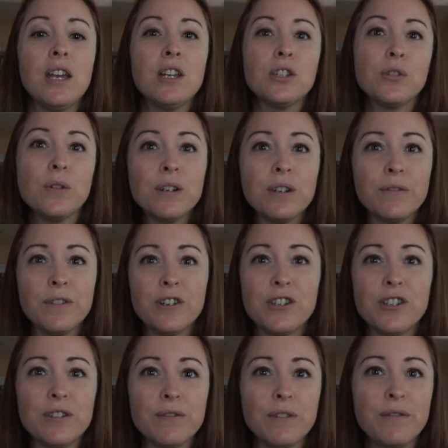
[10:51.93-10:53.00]
shorter
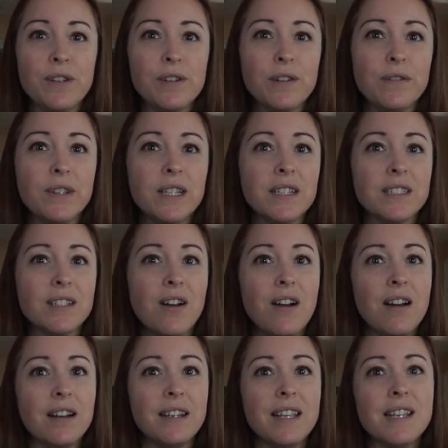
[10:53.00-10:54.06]
version review of this
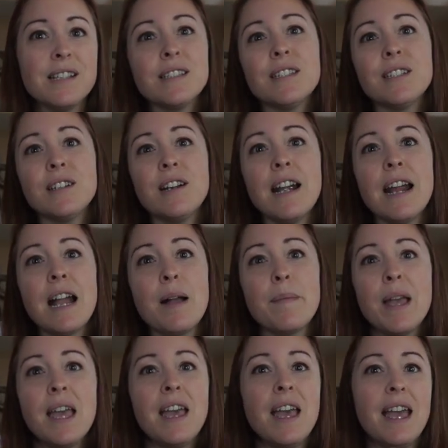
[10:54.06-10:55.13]
on Instagram,